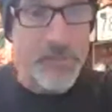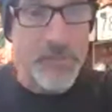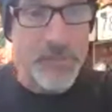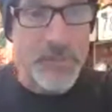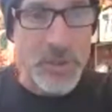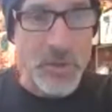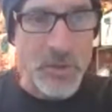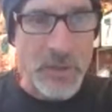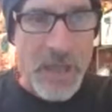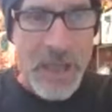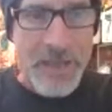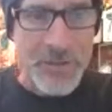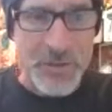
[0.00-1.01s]
do a live
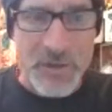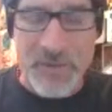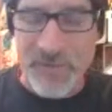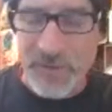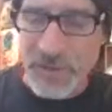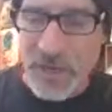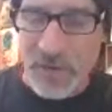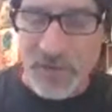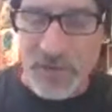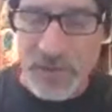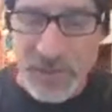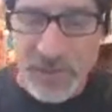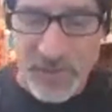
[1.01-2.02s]
stream for South
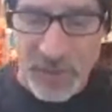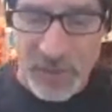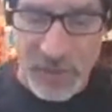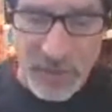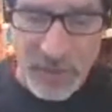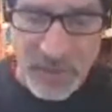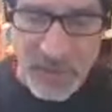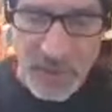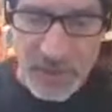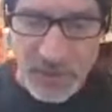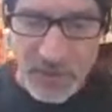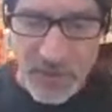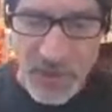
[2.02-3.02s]
Pacific. I'll
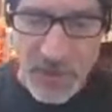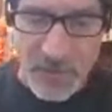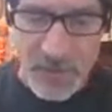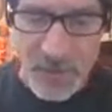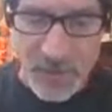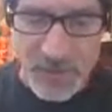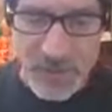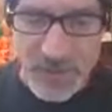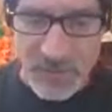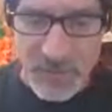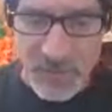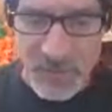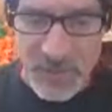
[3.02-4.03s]
do when all the South
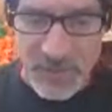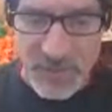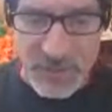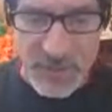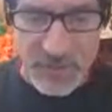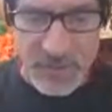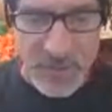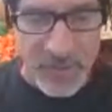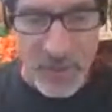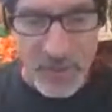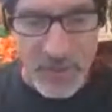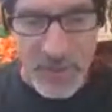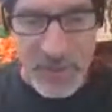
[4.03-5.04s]
Pacific stuff's coming. Although
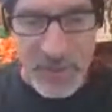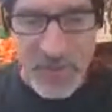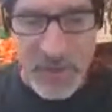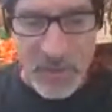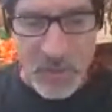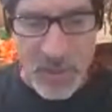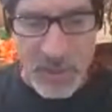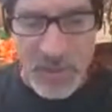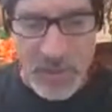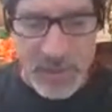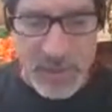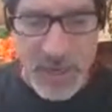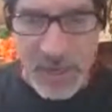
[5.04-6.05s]
I did make one
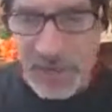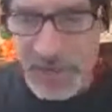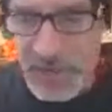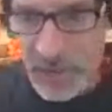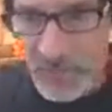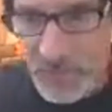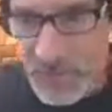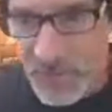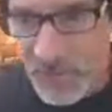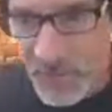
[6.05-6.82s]
contact to South Pacific.